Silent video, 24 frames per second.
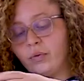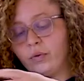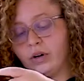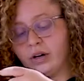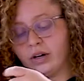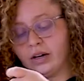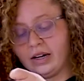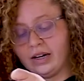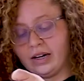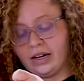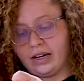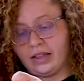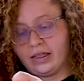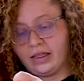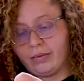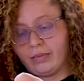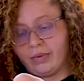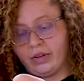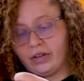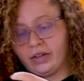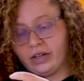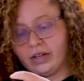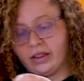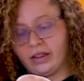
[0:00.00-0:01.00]
we're gonna get the
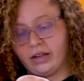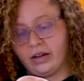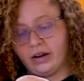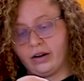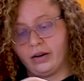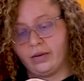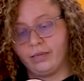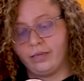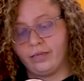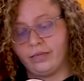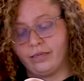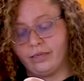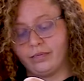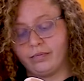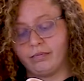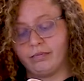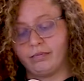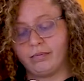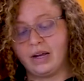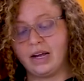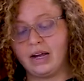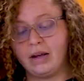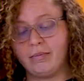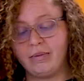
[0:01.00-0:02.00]
milk in there.
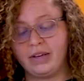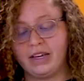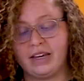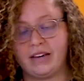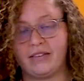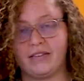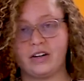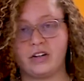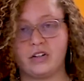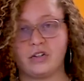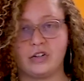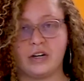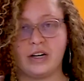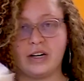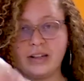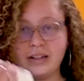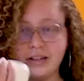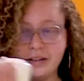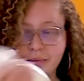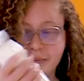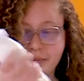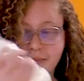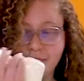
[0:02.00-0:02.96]
Maybe give it a shake.